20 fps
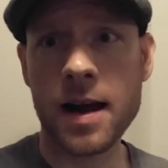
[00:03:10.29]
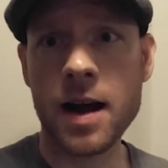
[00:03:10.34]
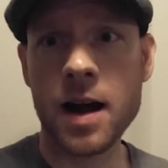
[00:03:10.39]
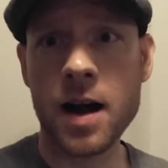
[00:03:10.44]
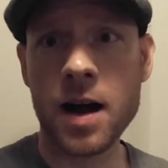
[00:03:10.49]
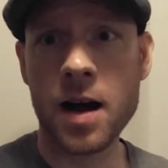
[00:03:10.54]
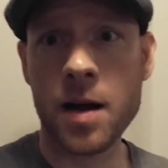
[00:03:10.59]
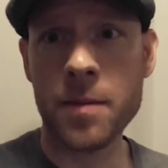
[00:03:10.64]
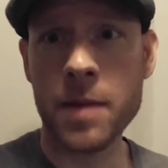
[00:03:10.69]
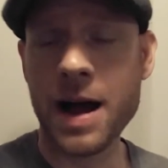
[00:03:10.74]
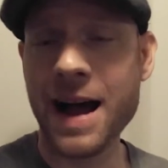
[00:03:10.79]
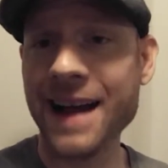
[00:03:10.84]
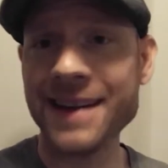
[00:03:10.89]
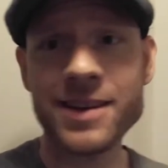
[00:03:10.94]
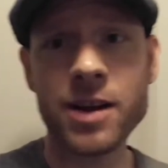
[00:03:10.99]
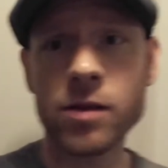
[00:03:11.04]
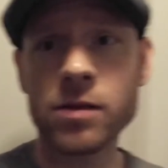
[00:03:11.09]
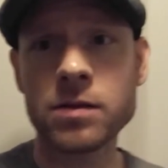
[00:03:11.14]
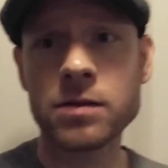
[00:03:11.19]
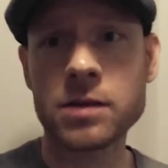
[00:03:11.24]
Um, I
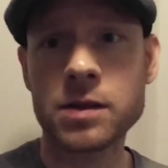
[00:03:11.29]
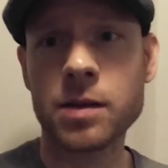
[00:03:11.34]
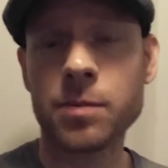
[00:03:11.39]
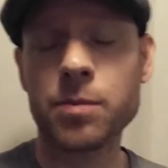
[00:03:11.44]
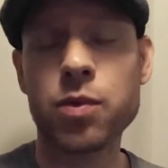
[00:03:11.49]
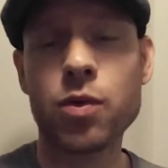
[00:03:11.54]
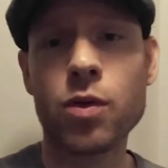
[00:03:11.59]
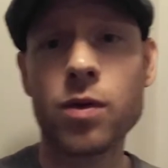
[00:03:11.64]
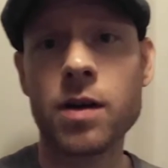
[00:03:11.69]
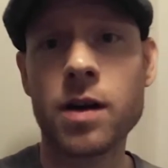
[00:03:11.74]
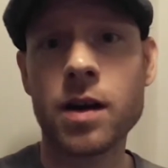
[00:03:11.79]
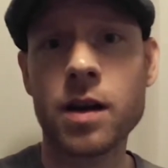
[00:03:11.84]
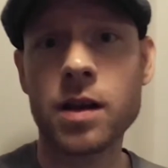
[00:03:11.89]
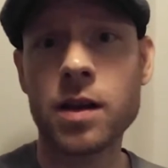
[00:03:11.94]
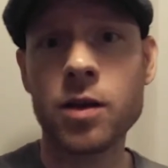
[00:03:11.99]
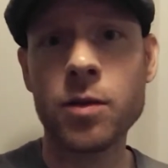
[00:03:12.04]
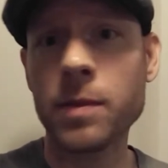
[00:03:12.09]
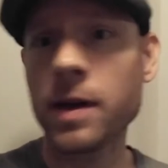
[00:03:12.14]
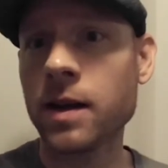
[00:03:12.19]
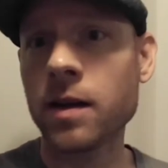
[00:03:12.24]
don't support
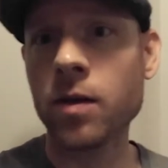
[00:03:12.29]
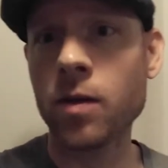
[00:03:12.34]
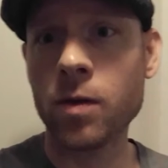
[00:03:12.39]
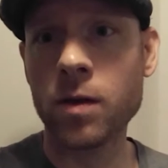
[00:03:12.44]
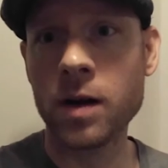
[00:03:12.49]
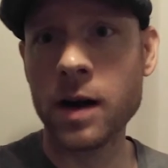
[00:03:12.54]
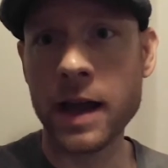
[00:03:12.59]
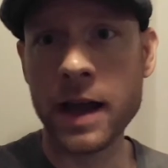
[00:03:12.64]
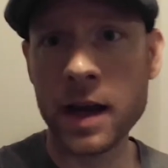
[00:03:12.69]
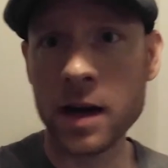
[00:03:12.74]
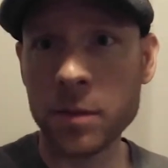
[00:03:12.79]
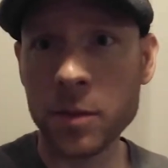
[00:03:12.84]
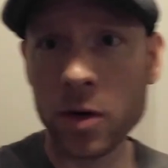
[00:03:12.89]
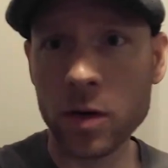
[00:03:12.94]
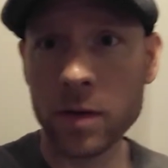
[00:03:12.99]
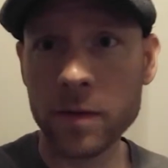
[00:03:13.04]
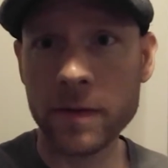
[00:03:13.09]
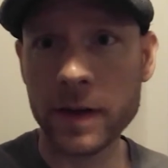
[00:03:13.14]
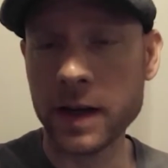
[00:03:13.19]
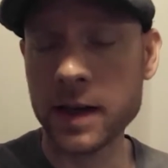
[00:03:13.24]
human or animal
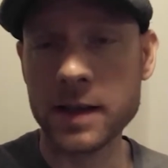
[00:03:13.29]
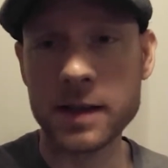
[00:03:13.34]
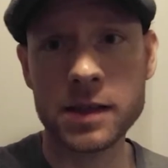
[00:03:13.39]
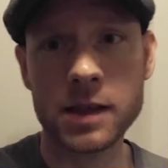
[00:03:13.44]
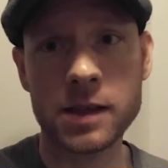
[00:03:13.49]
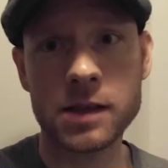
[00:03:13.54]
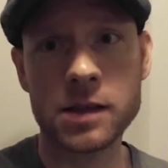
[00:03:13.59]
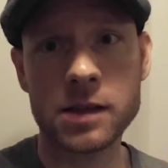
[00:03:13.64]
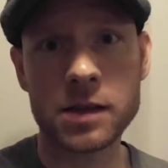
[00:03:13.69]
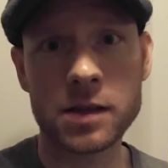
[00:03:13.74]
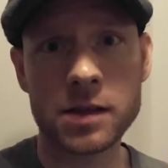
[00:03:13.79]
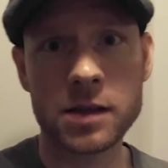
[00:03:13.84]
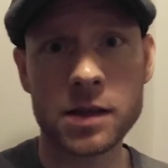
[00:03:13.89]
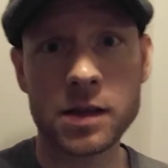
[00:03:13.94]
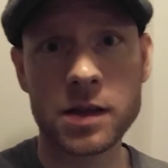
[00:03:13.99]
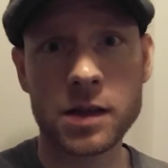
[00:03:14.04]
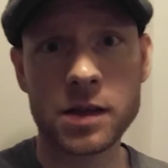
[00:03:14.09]
fetuses.